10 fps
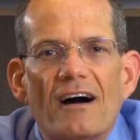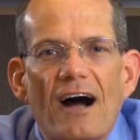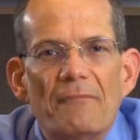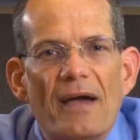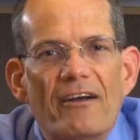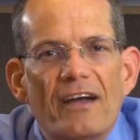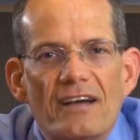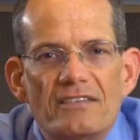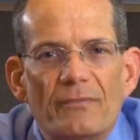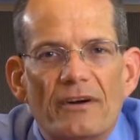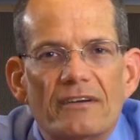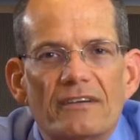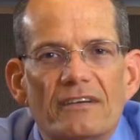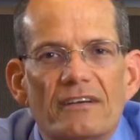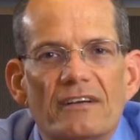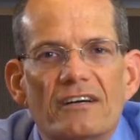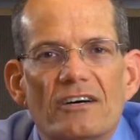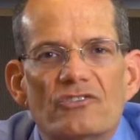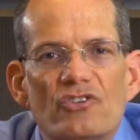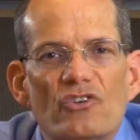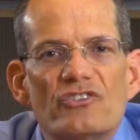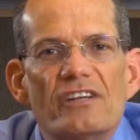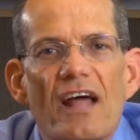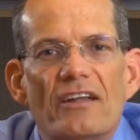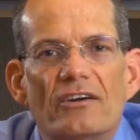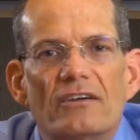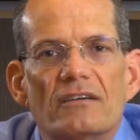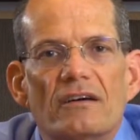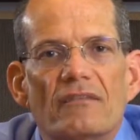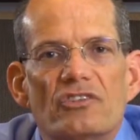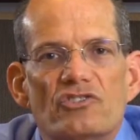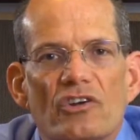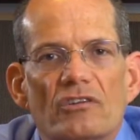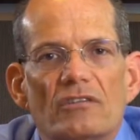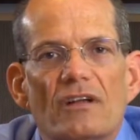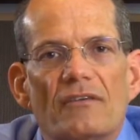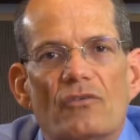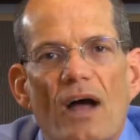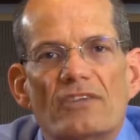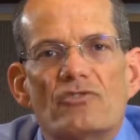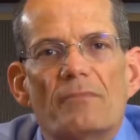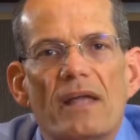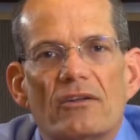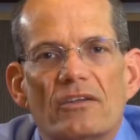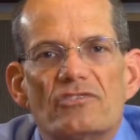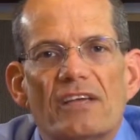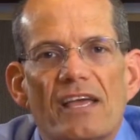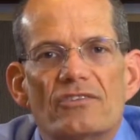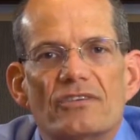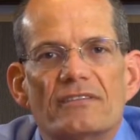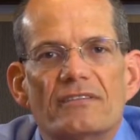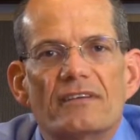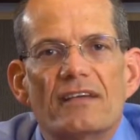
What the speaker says: I'm Barry Eisenberg, Associate Editor of the Journal of Graduate Medical Education